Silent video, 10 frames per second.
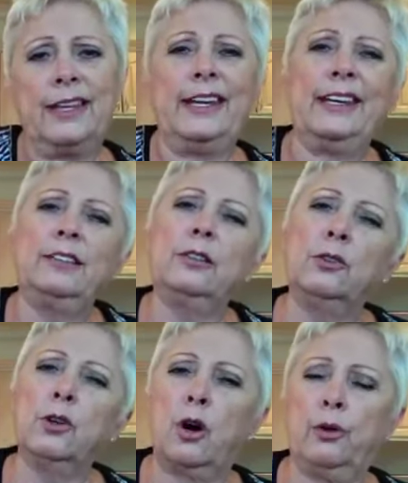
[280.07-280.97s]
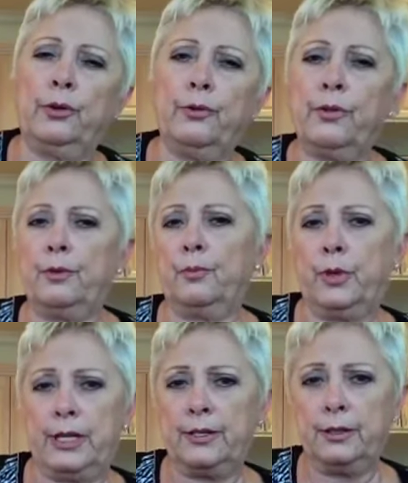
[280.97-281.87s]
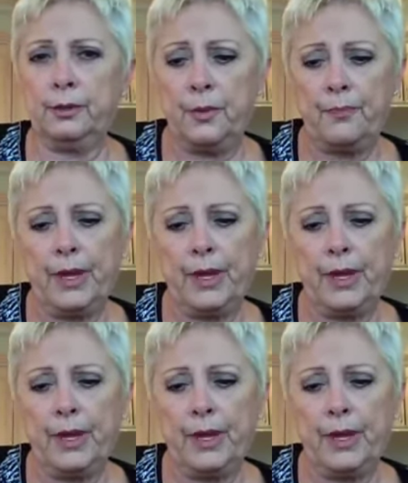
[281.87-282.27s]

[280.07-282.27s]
they get a little colder than we do,